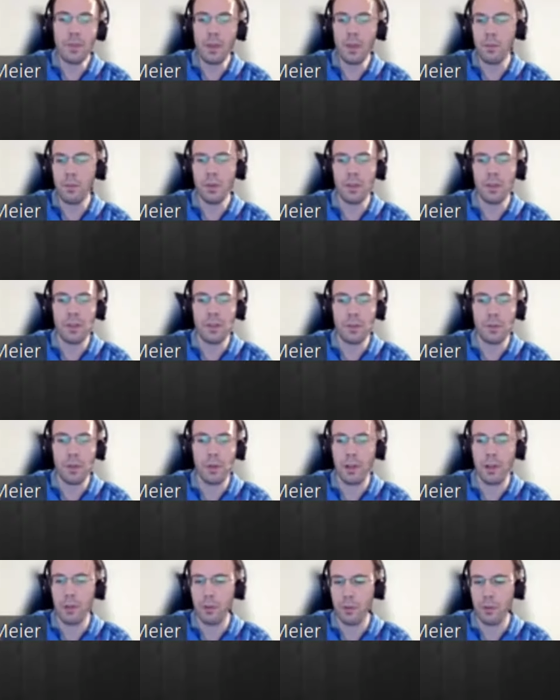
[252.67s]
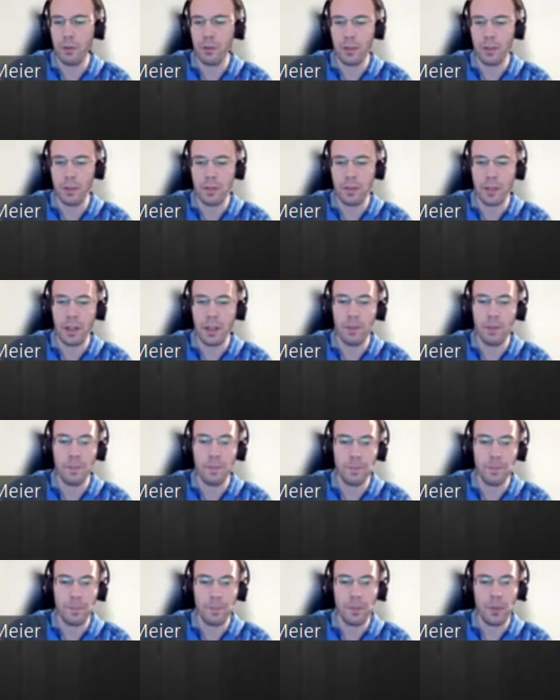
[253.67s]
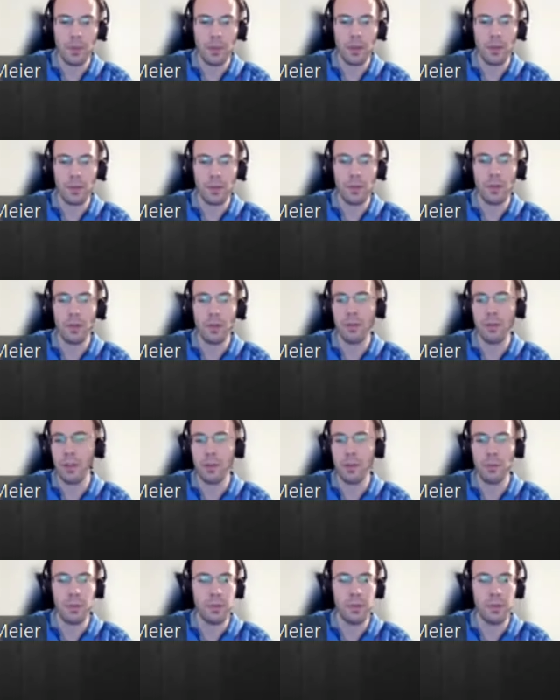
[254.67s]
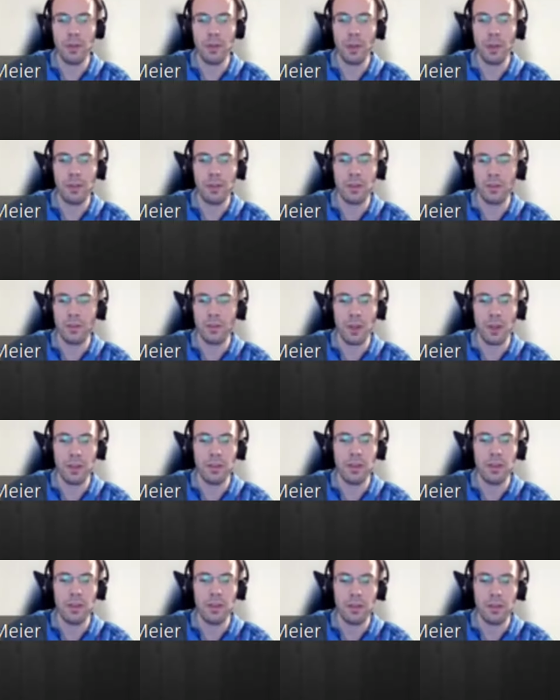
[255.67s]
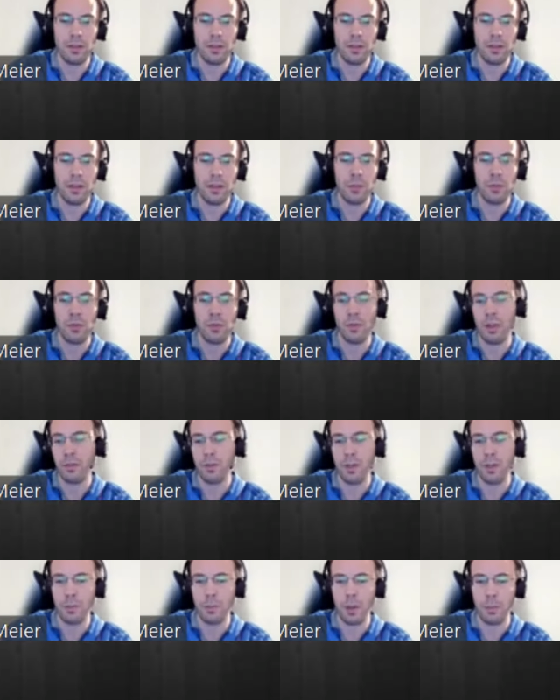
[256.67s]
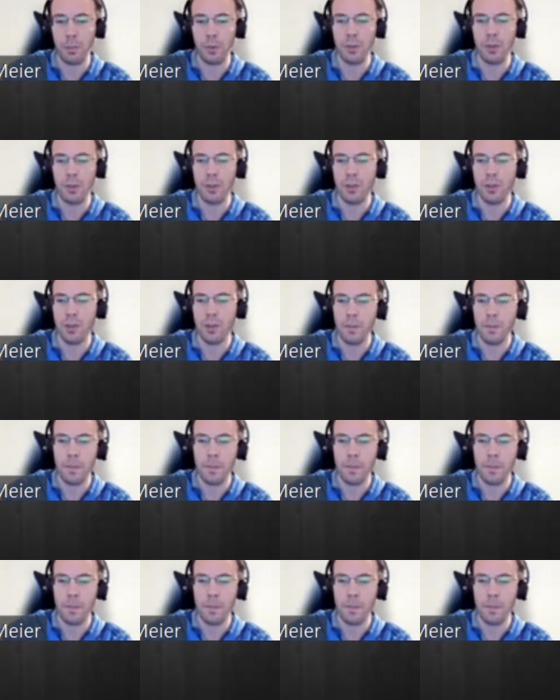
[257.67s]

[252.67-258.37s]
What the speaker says: we'll just quickly go through this game. So already we see white has no ideas, and I'm strengthening my position.